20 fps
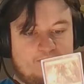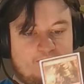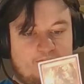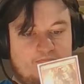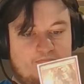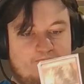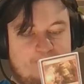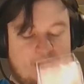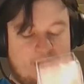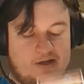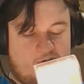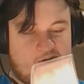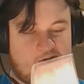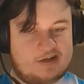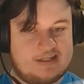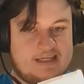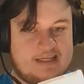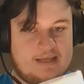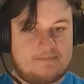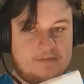but hard
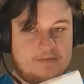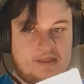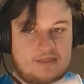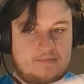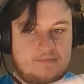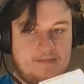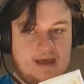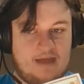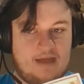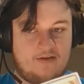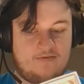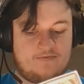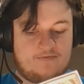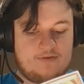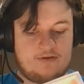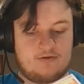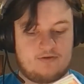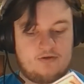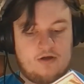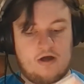to keep on the
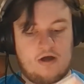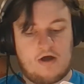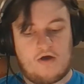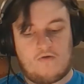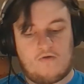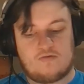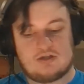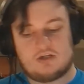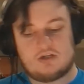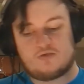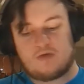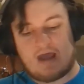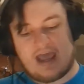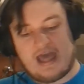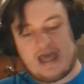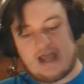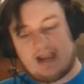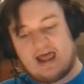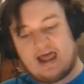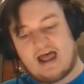battlefield, which is why
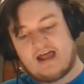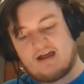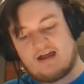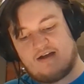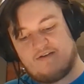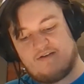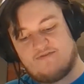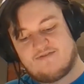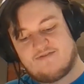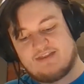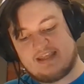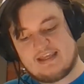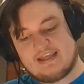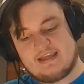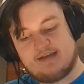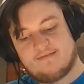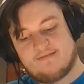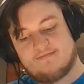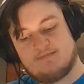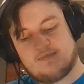a lot of
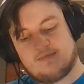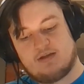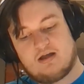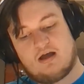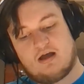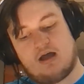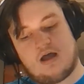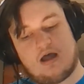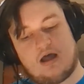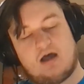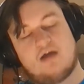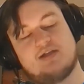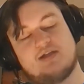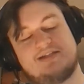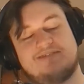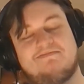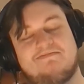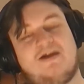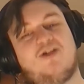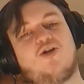the
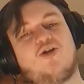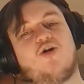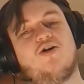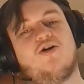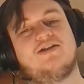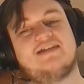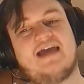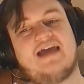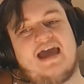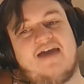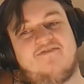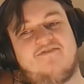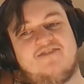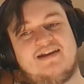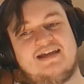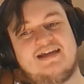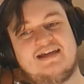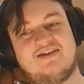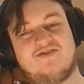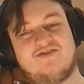spell cards I have in
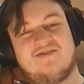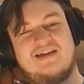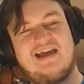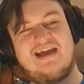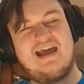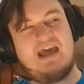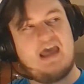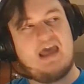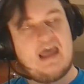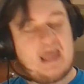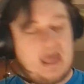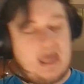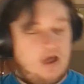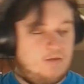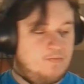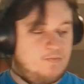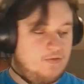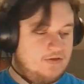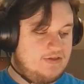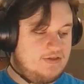here
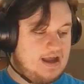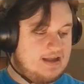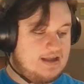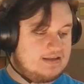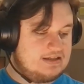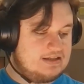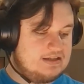help with that.